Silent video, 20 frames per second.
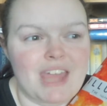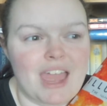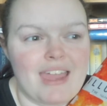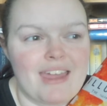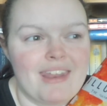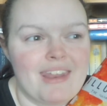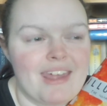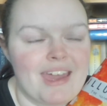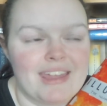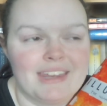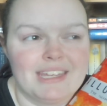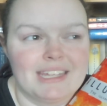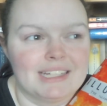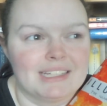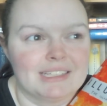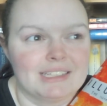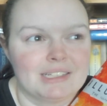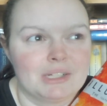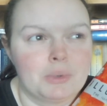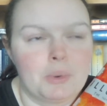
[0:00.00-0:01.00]
and I
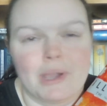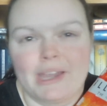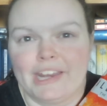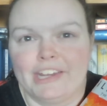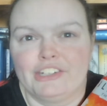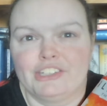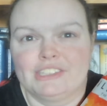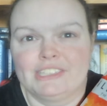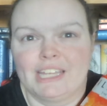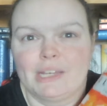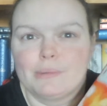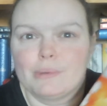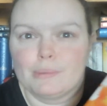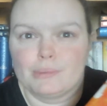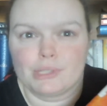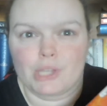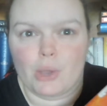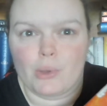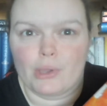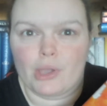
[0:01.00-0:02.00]
didn't quite understand what
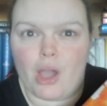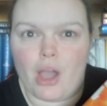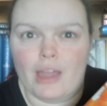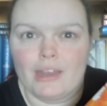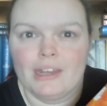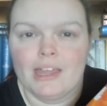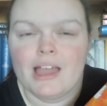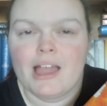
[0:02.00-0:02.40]
was going on.